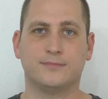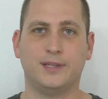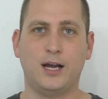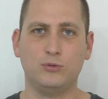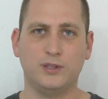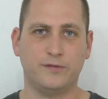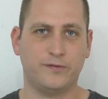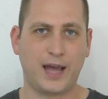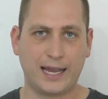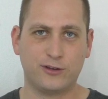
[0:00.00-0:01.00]
Now the
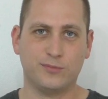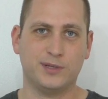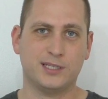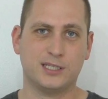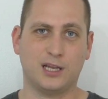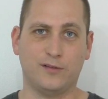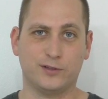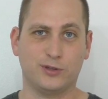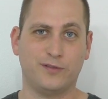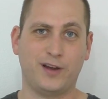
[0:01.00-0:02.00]
vacuum itself.
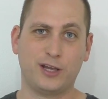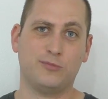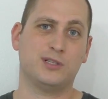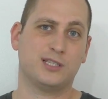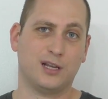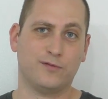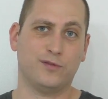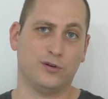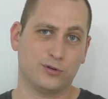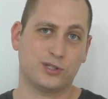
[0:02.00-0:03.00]
So the vacuum itself
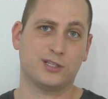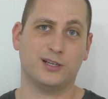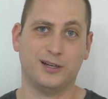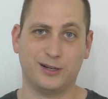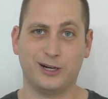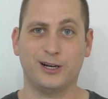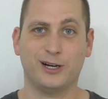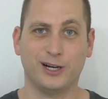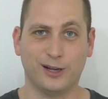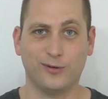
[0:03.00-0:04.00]
looks
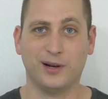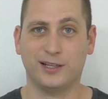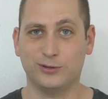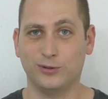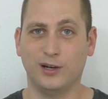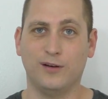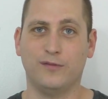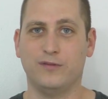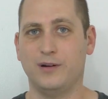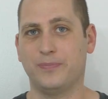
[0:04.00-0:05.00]
really cool. I do
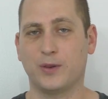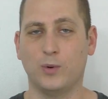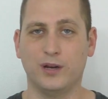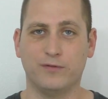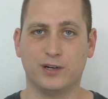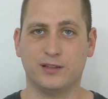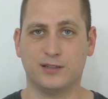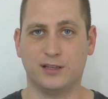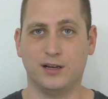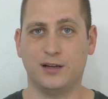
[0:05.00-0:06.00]
love whenever it
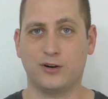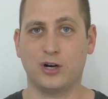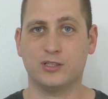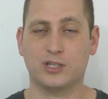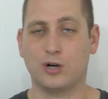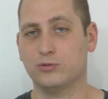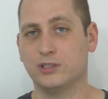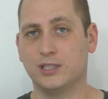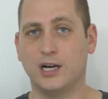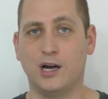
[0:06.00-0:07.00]
runs around
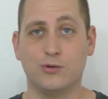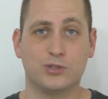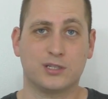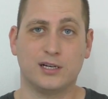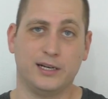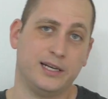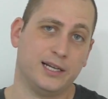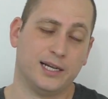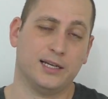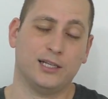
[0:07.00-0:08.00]
in the house
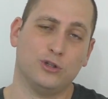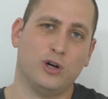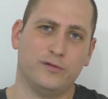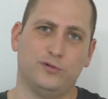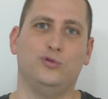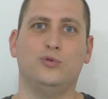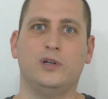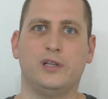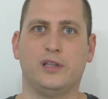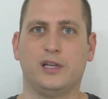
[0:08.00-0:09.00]
cleaning and I don't have to do
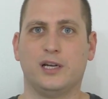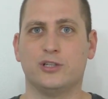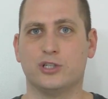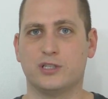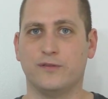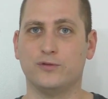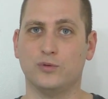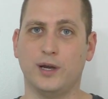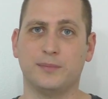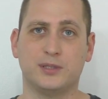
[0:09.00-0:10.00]
anything. I just have
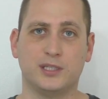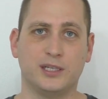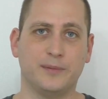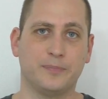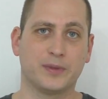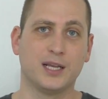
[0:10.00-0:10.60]
to empty